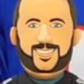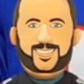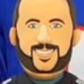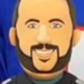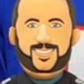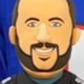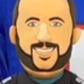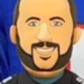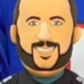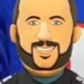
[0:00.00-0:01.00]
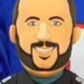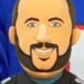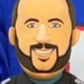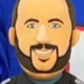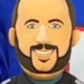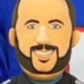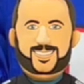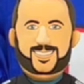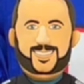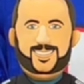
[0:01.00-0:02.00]

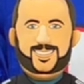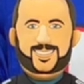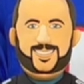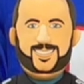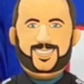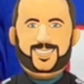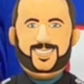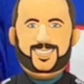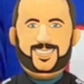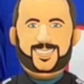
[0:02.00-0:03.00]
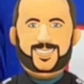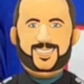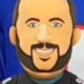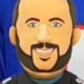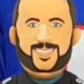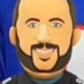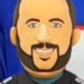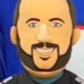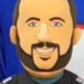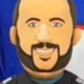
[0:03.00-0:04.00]

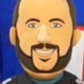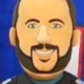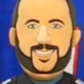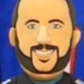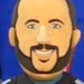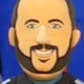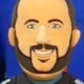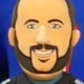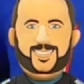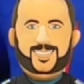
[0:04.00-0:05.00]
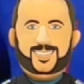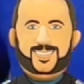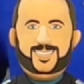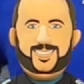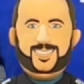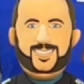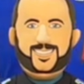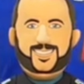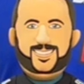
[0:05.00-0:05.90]
This person isn't speaking.